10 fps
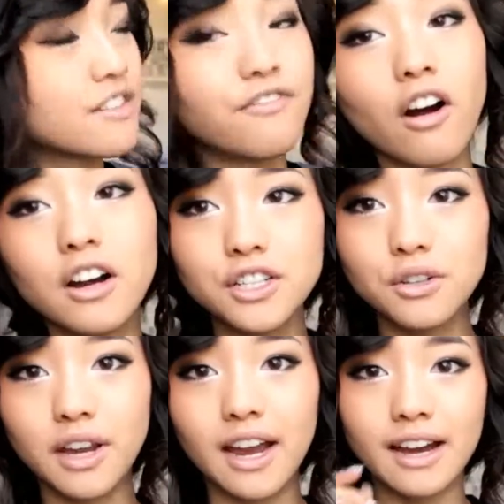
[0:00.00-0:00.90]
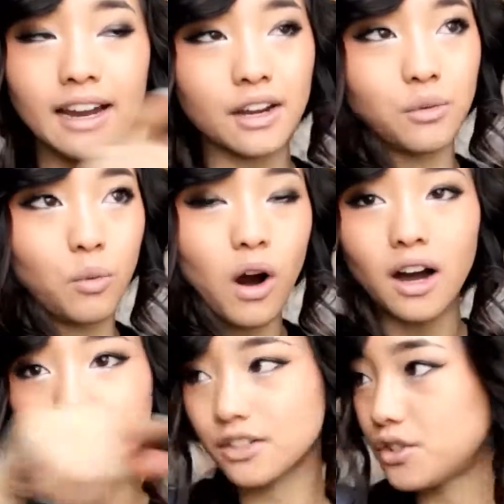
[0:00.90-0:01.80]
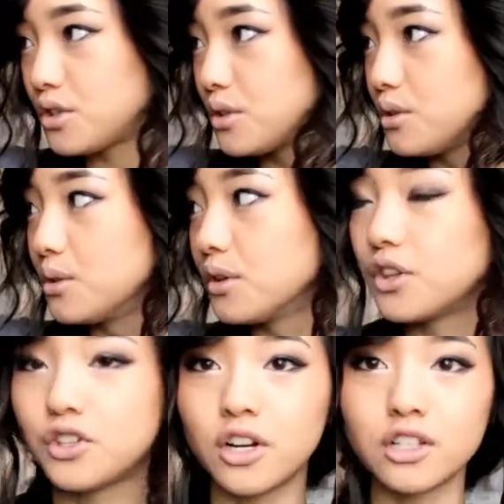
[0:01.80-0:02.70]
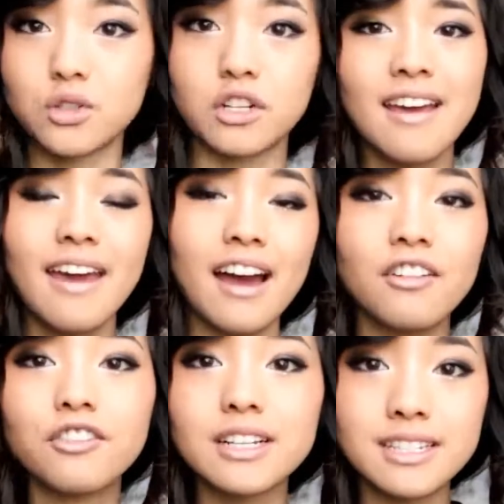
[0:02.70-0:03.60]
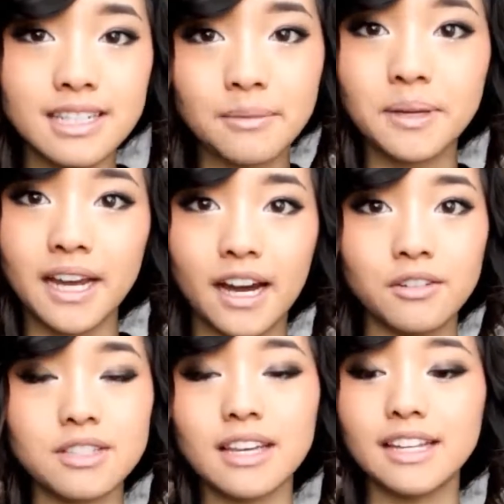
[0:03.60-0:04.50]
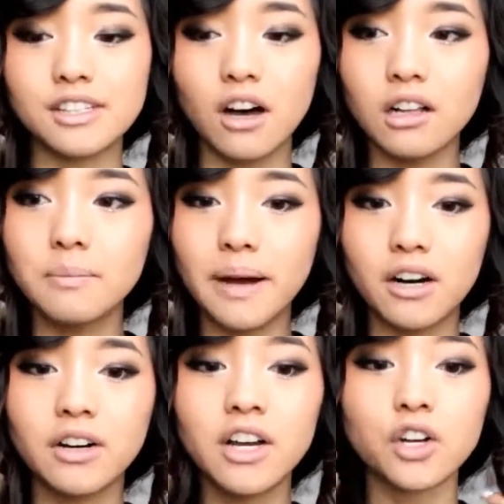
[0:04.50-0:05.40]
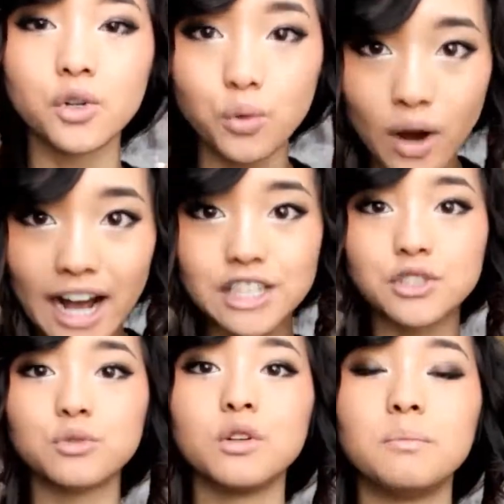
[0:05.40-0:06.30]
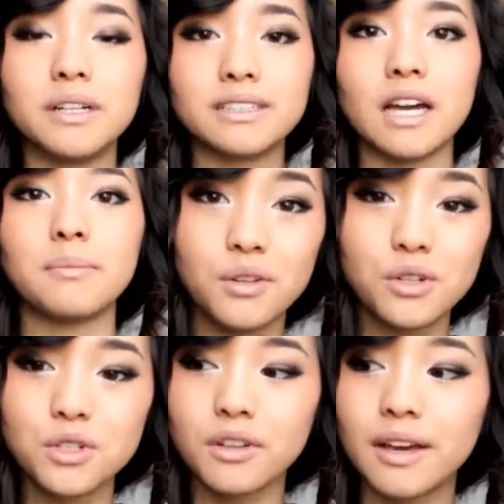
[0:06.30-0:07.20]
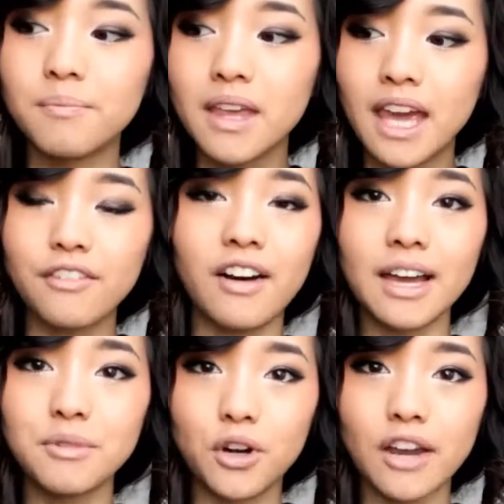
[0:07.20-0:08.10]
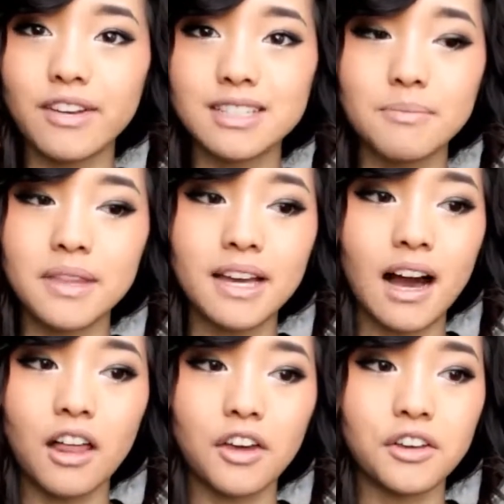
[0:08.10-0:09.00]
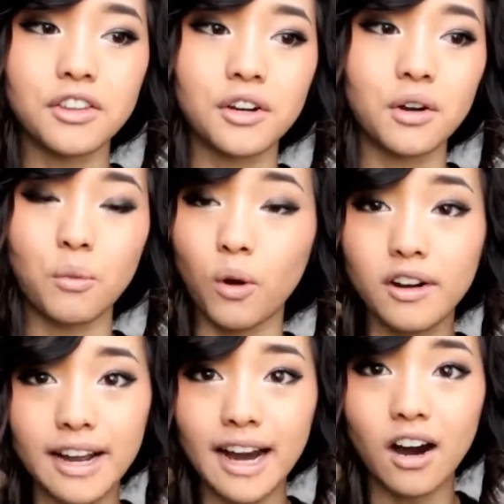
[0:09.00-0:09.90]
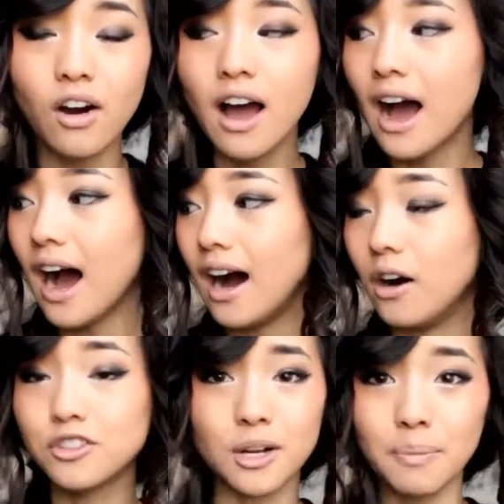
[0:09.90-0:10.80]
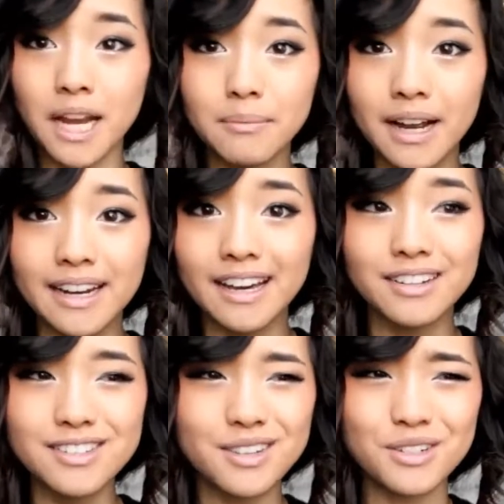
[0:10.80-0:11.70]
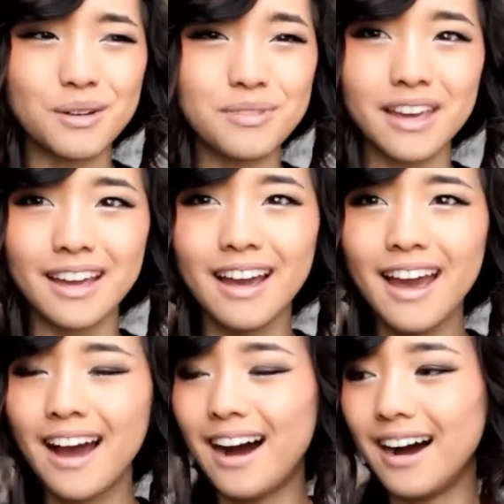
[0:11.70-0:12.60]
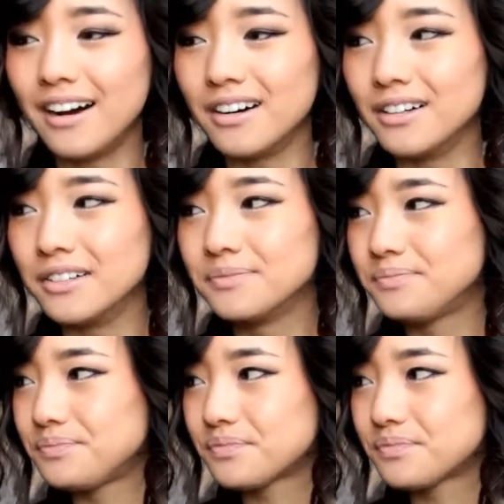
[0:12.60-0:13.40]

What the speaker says: as far as you can and walk to the drugstore. Every step counts. It's all about gradual build-up. Usually, if I'm craving something, I'll either work out, I'll start painting my nails or something, I'll